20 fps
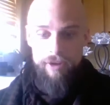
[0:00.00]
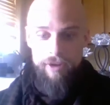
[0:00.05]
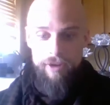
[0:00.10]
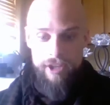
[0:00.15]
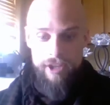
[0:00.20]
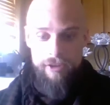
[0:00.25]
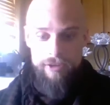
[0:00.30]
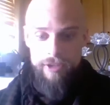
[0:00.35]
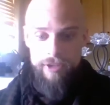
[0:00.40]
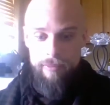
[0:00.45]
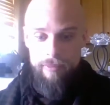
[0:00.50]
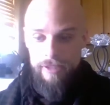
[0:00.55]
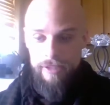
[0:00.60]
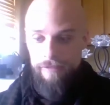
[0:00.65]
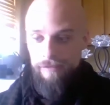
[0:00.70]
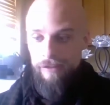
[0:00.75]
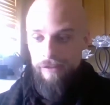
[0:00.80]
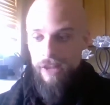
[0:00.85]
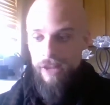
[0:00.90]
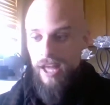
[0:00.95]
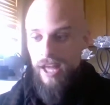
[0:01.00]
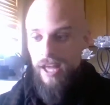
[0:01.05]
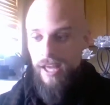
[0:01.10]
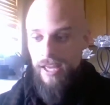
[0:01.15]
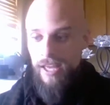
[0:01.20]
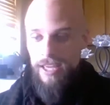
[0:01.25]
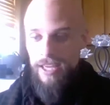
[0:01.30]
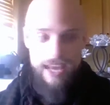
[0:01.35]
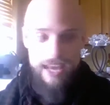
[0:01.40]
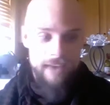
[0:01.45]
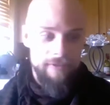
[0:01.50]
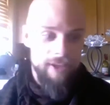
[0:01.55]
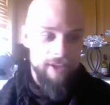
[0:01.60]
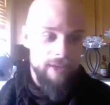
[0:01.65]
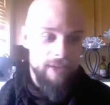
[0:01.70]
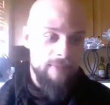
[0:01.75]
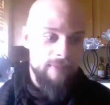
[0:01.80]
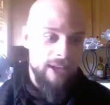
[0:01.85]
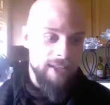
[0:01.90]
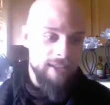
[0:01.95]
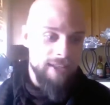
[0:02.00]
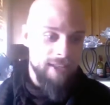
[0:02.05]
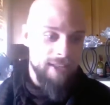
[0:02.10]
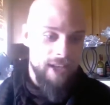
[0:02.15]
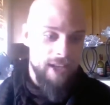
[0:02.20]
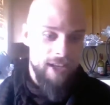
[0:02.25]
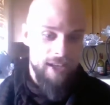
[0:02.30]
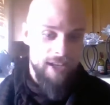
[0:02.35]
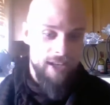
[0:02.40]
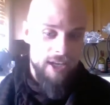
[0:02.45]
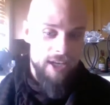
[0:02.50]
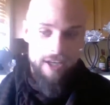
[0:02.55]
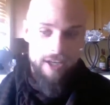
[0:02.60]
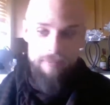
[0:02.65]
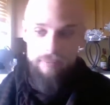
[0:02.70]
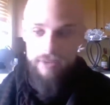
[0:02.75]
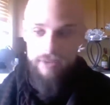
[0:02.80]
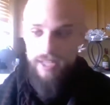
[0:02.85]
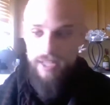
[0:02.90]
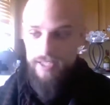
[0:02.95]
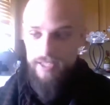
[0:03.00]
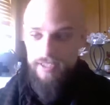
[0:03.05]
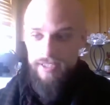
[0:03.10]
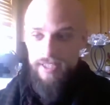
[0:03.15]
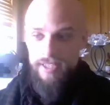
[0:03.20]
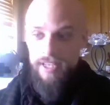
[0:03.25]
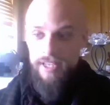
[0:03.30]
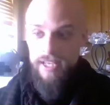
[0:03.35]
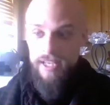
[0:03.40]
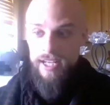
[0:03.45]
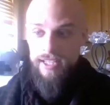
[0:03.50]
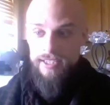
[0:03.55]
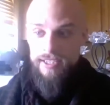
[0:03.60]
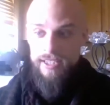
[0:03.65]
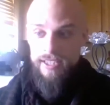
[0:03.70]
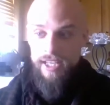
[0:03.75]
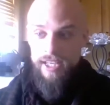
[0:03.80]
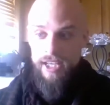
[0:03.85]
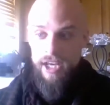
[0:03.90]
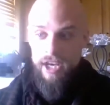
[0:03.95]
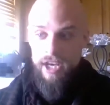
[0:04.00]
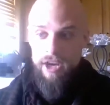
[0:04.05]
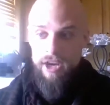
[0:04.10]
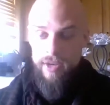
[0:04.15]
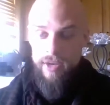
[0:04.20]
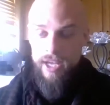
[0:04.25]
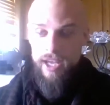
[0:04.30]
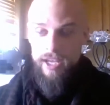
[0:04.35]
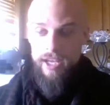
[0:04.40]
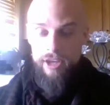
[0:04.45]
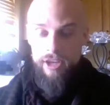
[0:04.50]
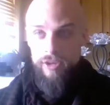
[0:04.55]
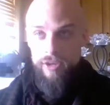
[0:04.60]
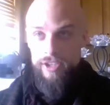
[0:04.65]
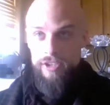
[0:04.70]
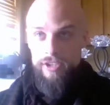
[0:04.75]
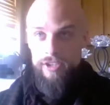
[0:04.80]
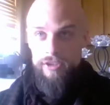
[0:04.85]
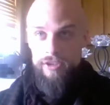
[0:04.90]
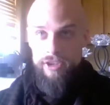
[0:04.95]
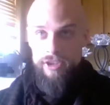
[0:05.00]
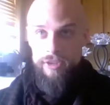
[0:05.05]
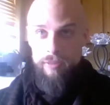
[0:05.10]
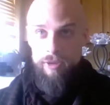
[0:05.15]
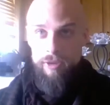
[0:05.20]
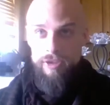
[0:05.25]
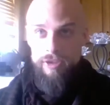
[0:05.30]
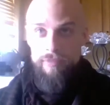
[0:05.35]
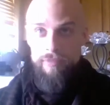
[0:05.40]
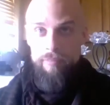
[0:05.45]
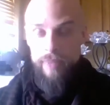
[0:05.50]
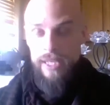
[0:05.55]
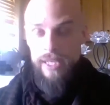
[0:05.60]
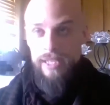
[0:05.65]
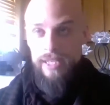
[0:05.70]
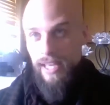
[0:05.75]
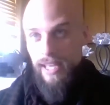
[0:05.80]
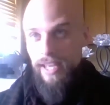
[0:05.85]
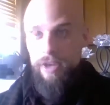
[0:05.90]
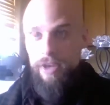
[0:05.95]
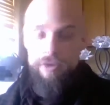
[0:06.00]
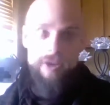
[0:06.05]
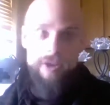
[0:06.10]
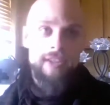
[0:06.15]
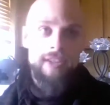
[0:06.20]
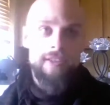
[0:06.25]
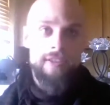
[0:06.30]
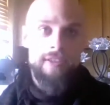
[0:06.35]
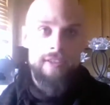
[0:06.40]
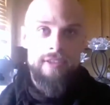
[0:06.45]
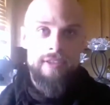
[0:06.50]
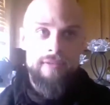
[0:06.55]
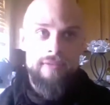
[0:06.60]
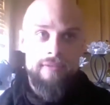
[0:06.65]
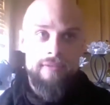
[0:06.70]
are accusing me of lying and having a messianic complex, and It's like, okay, Christians are supposed to be like Christ.